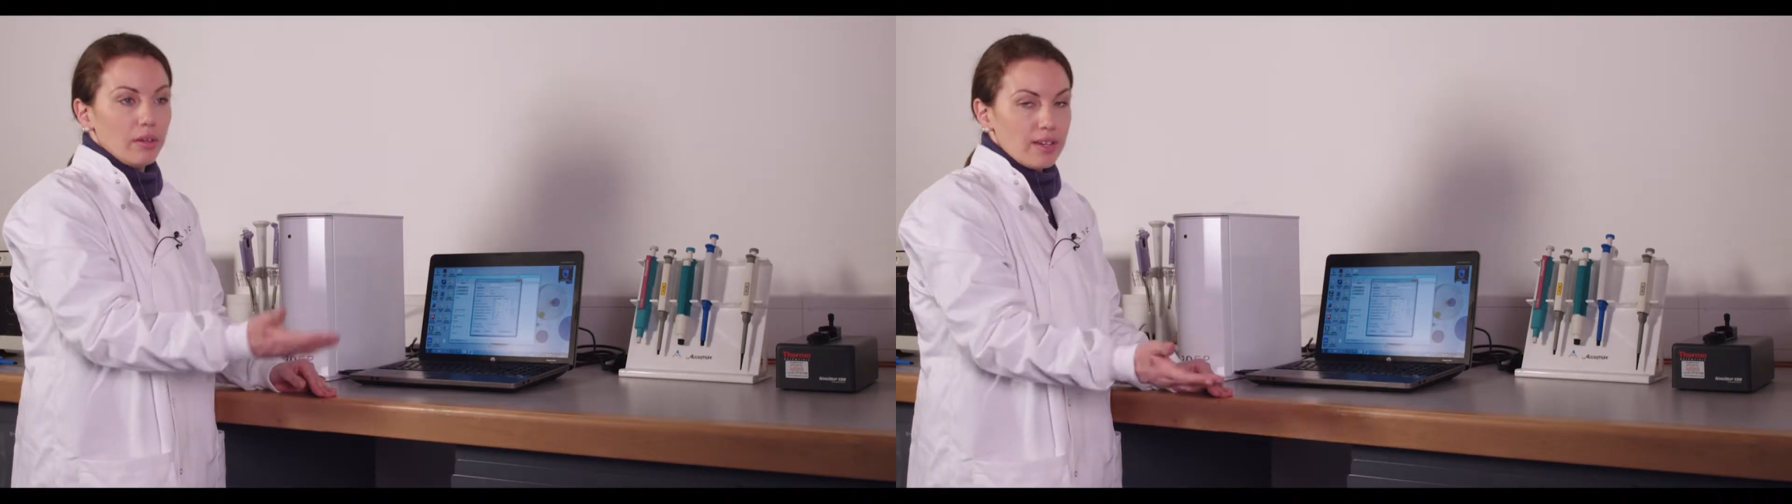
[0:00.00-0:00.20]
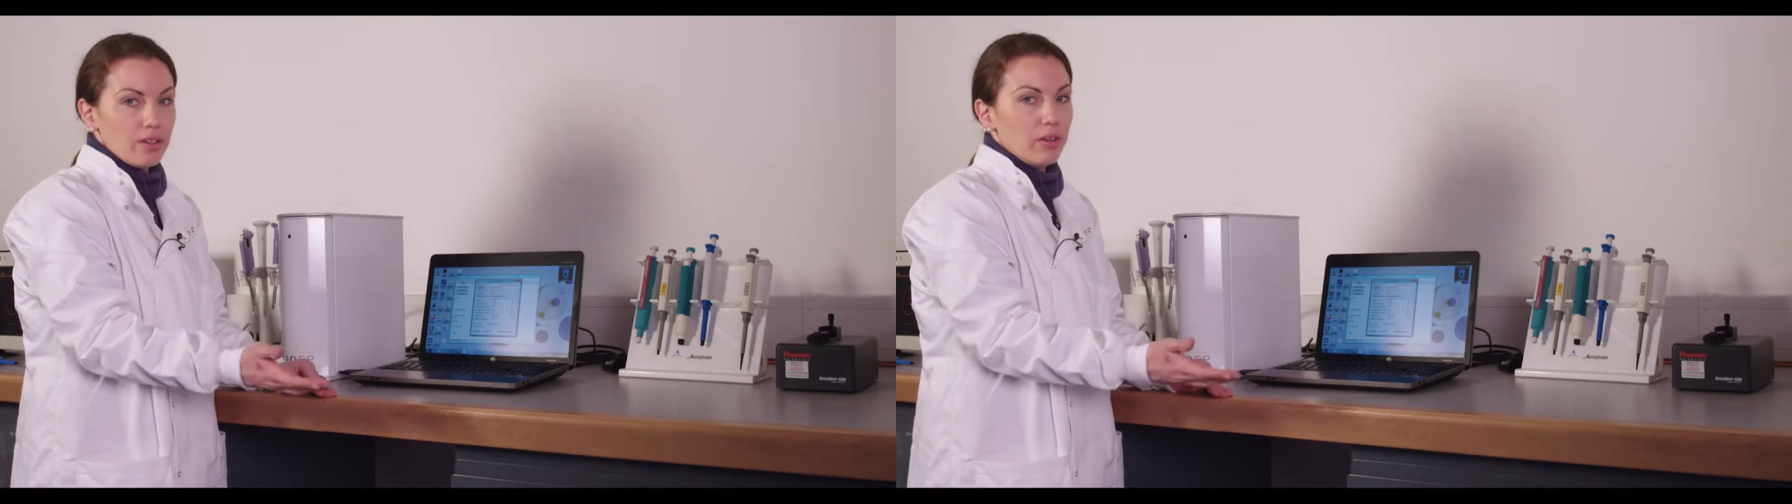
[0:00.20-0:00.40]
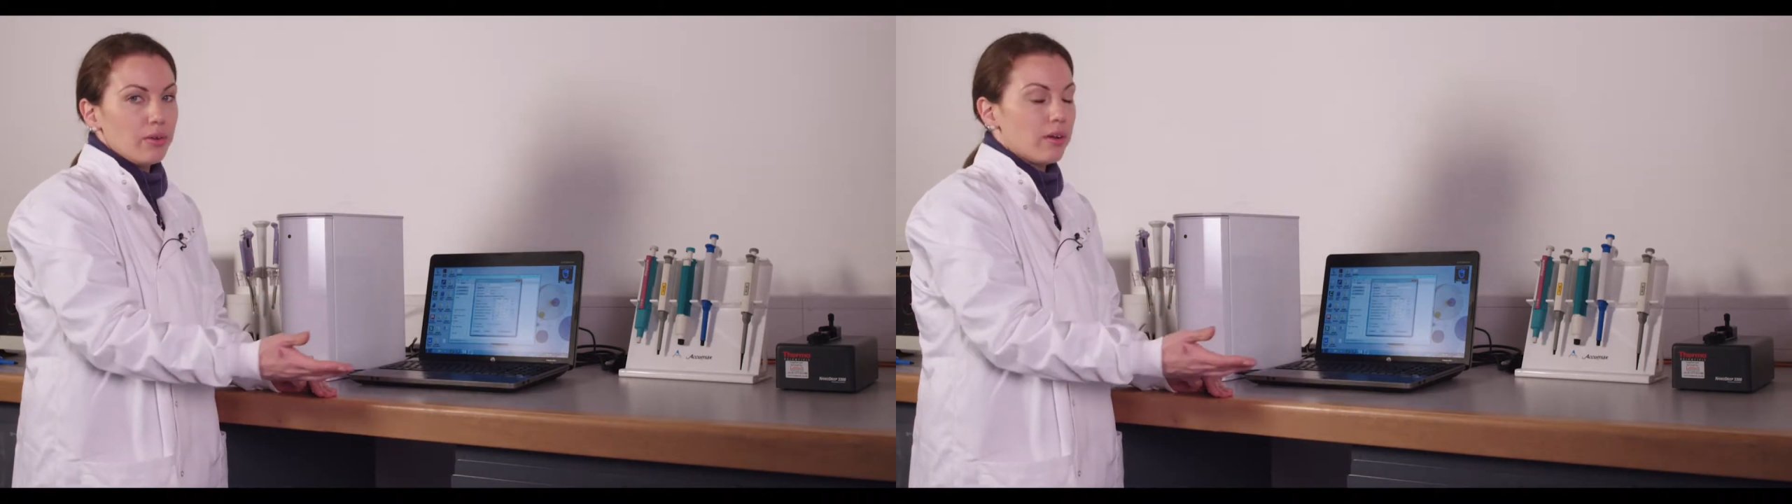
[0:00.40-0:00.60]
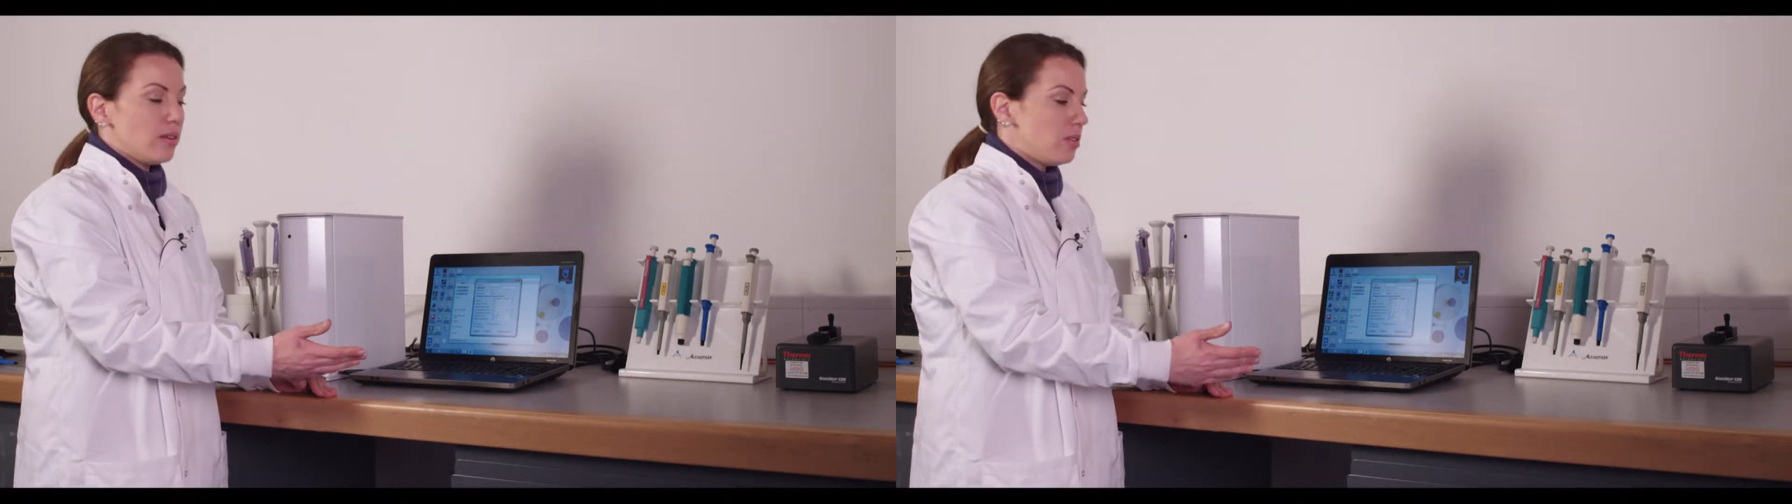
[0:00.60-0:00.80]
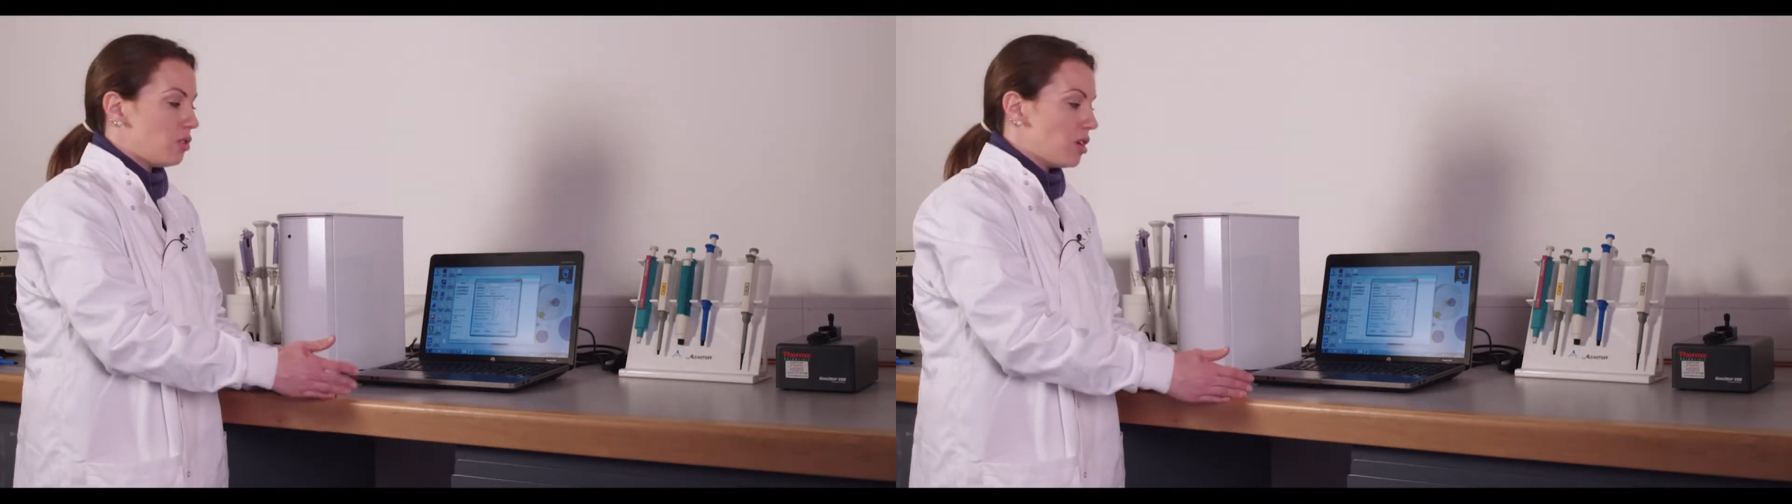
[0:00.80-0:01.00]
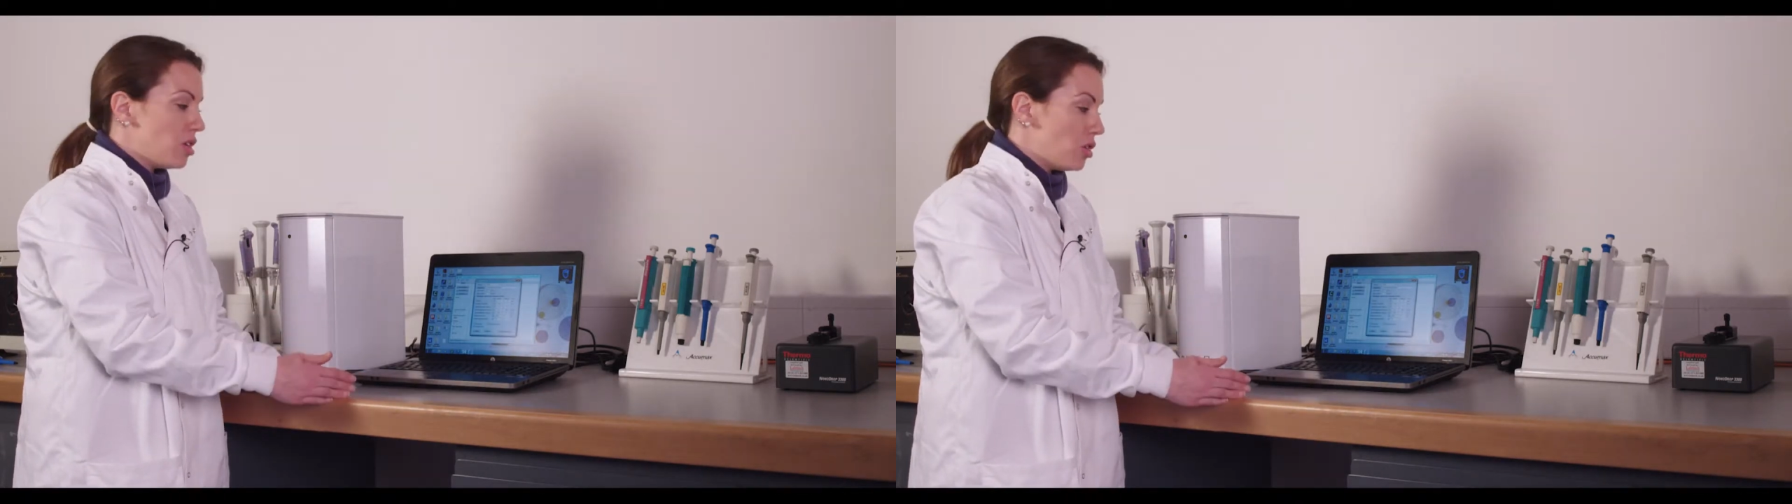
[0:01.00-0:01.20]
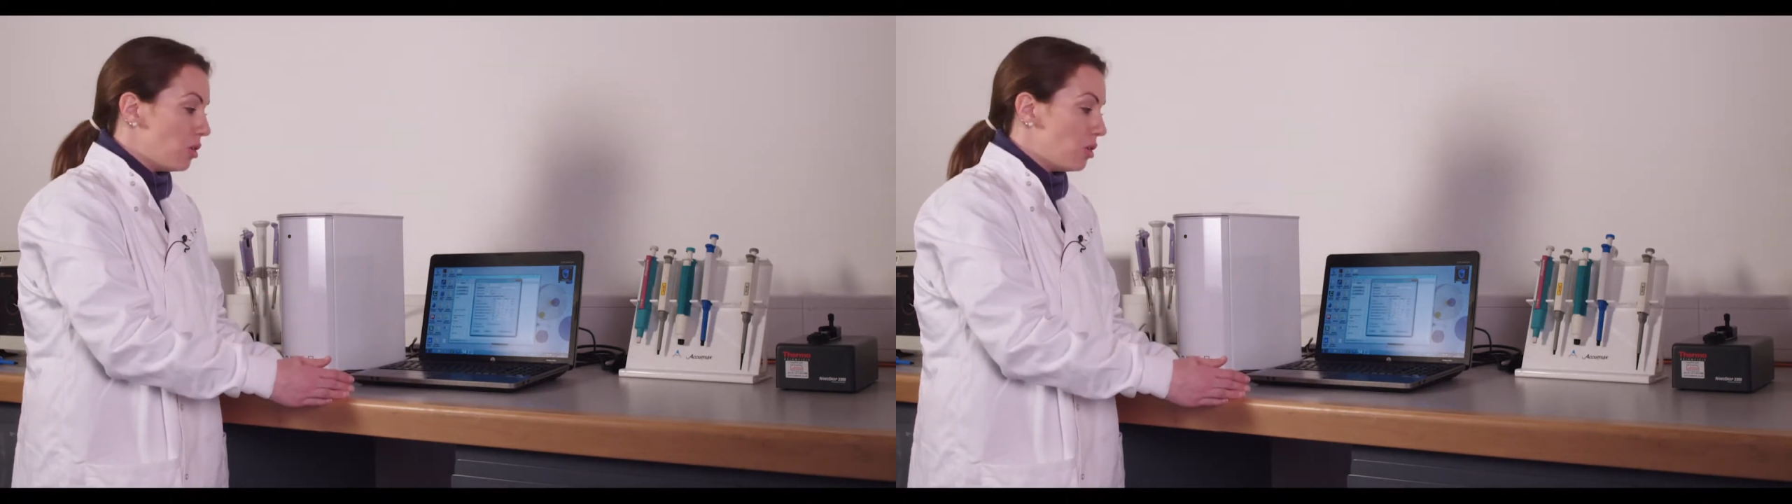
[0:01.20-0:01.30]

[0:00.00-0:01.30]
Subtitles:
has a low concentration,